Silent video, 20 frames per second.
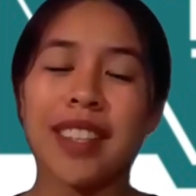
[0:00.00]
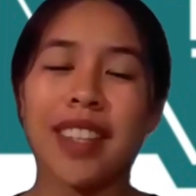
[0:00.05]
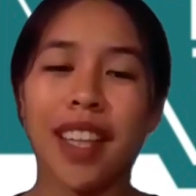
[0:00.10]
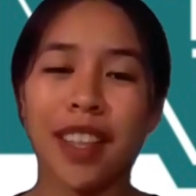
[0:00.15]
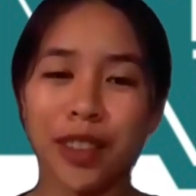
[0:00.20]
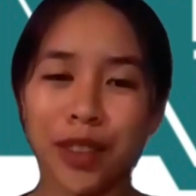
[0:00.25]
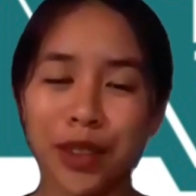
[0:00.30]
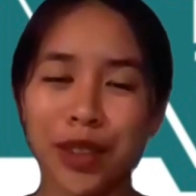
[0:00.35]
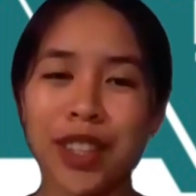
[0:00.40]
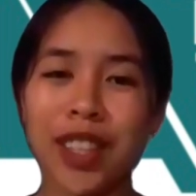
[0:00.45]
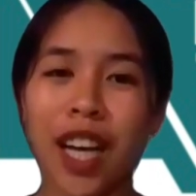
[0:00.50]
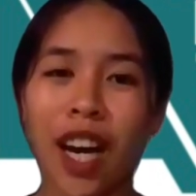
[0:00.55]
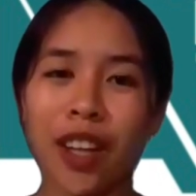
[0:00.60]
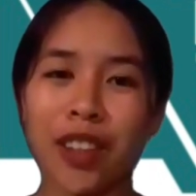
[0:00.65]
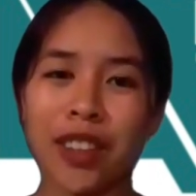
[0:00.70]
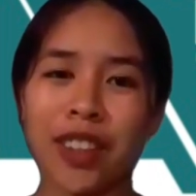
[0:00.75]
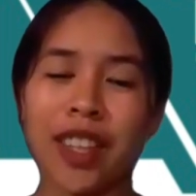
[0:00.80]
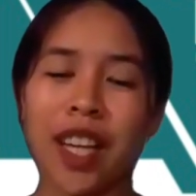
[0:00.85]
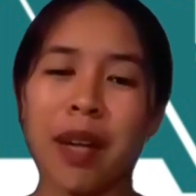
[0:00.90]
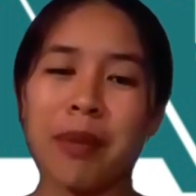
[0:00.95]
a good
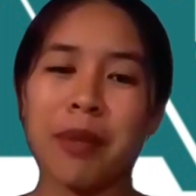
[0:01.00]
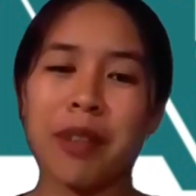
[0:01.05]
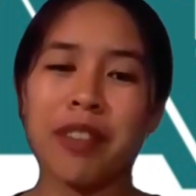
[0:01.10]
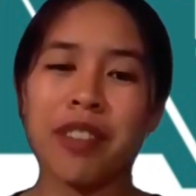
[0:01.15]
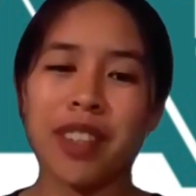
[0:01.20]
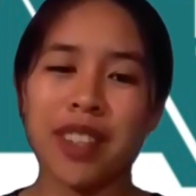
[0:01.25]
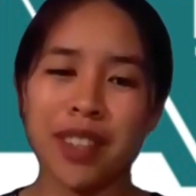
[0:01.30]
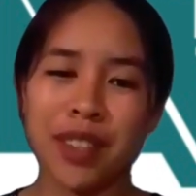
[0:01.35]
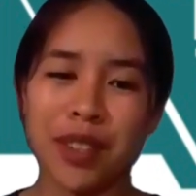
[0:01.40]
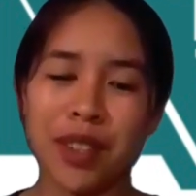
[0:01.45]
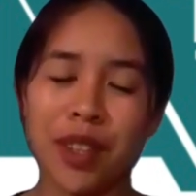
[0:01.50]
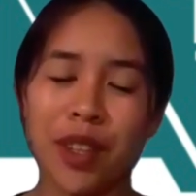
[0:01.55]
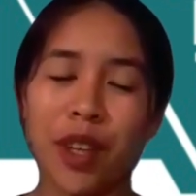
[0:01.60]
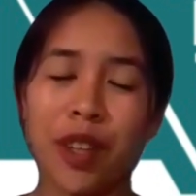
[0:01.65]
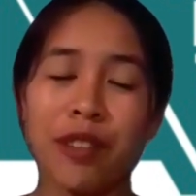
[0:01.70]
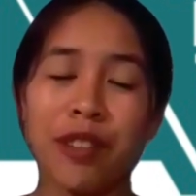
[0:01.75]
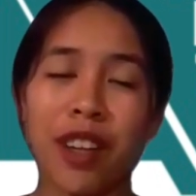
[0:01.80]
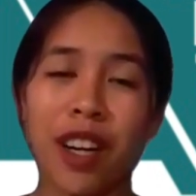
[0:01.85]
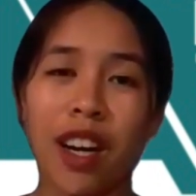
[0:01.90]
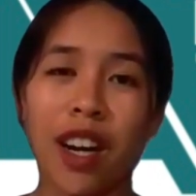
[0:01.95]
outcome
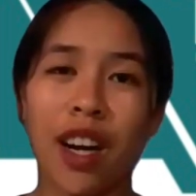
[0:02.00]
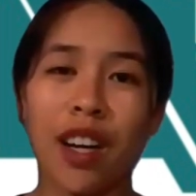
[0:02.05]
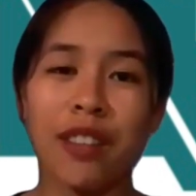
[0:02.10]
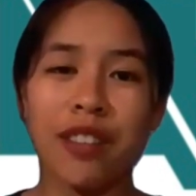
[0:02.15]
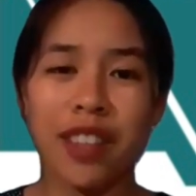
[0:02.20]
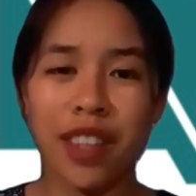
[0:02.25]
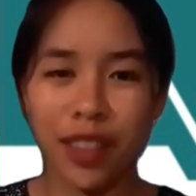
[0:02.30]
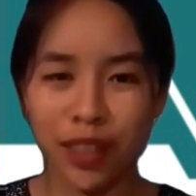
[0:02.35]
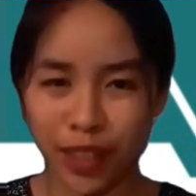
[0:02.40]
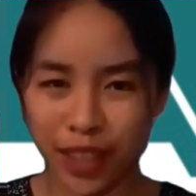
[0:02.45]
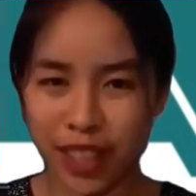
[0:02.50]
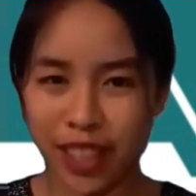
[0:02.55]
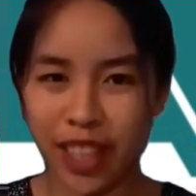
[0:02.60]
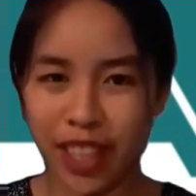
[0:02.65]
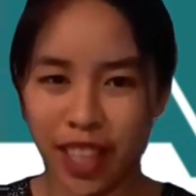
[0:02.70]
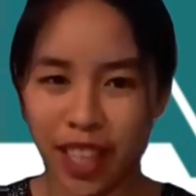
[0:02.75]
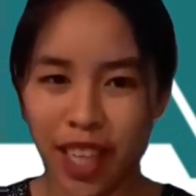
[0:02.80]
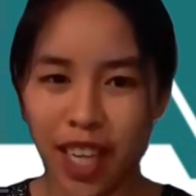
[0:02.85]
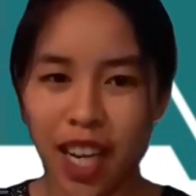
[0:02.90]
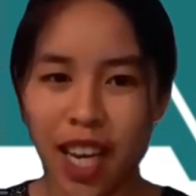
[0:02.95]
of the learner.